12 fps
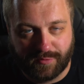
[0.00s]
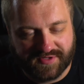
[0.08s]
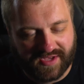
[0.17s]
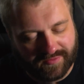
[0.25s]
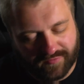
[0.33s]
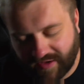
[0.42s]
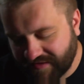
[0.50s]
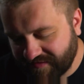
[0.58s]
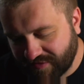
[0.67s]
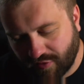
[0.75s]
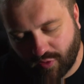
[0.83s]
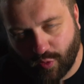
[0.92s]
Saiyan. It's
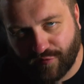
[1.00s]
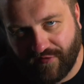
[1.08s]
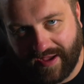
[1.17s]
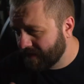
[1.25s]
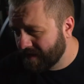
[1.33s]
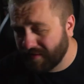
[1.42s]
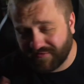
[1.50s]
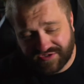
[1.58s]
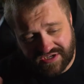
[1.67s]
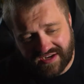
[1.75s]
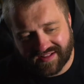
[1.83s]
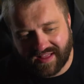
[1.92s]
still a cool fight. But
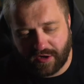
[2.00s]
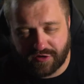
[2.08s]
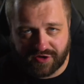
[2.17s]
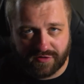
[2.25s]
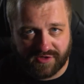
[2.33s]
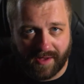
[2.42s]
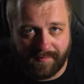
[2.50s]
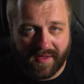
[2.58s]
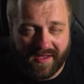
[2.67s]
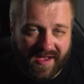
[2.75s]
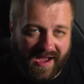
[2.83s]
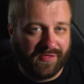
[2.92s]
Vegeta later shows up
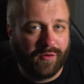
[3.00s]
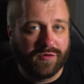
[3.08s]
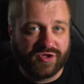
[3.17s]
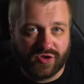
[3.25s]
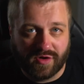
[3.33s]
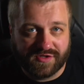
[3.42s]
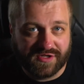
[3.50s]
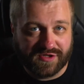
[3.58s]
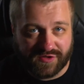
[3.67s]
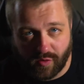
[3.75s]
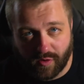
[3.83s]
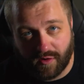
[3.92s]
and throws Trunks his
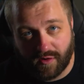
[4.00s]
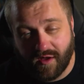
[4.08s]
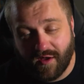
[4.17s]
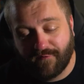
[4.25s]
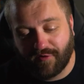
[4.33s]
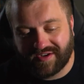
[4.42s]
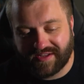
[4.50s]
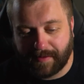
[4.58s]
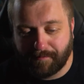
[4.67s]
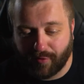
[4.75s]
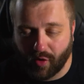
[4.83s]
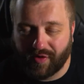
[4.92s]
sword for it to
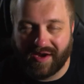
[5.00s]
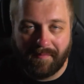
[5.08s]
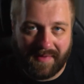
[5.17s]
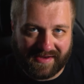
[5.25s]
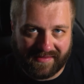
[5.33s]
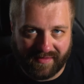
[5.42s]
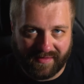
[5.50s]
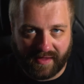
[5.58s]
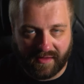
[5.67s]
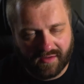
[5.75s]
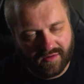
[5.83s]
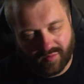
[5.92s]
get broken immediately.
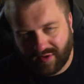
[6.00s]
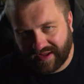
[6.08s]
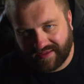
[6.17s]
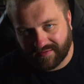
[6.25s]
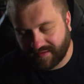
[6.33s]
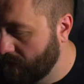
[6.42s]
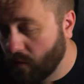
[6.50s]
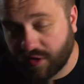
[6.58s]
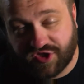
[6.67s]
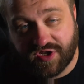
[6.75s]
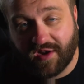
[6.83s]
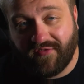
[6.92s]
Ridiculous.
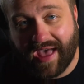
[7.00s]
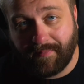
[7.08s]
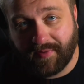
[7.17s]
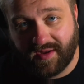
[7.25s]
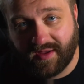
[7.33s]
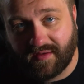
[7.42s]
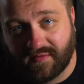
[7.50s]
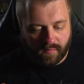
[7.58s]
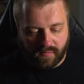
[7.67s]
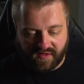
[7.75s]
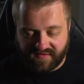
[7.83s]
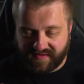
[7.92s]
What should have happened is
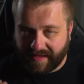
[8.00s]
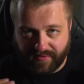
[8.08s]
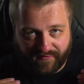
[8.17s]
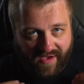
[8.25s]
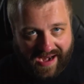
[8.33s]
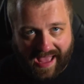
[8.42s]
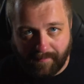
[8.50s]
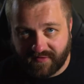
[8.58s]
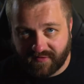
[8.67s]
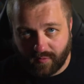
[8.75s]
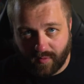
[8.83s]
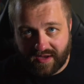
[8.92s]
the fight
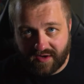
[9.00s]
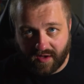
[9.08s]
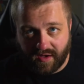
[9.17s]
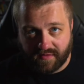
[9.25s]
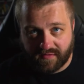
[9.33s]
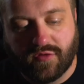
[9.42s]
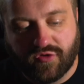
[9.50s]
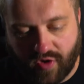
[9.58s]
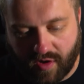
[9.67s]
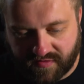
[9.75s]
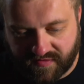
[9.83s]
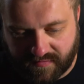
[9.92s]
happens the way it does.
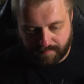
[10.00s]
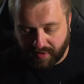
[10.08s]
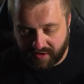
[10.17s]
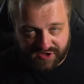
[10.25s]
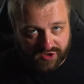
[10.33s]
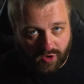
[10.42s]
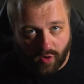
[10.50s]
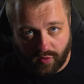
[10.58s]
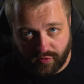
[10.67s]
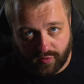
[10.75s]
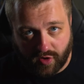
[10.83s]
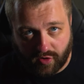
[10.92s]
Trunks punches a hole
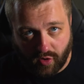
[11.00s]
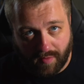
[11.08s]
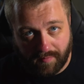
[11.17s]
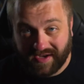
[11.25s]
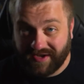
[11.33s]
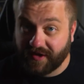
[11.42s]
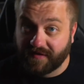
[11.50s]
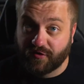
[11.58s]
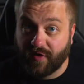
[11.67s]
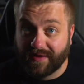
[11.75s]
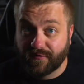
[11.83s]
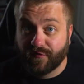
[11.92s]
through Gokua, but he
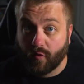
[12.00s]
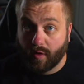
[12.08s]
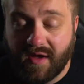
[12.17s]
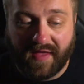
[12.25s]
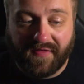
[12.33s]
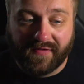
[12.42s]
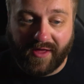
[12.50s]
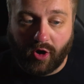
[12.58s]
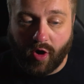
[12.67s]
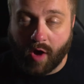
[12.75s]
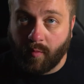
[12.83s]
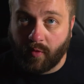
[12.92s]
doesn't transform. And then
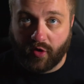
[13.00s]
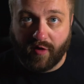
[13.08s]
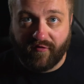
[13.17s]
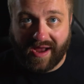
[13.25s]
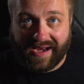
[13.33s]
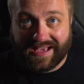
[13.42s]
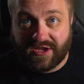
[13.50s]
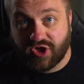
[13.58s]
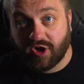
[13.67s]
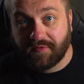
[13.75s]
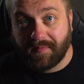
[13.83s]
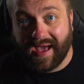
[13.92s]
later on, when they're all fighting, he
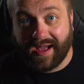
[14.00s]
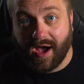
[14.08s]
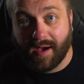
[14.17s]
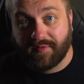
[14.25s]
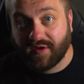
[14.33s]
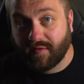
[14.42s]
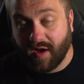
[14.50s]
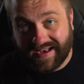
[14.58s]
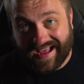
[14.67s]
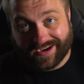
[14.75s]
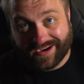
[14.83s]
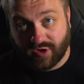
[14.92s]
shows back up to
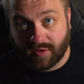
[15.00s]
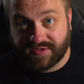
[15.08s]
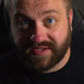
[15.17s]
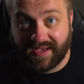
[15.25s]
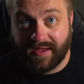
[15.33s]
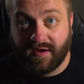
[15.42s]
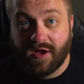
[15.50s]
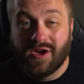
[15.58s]
attack Trunks again,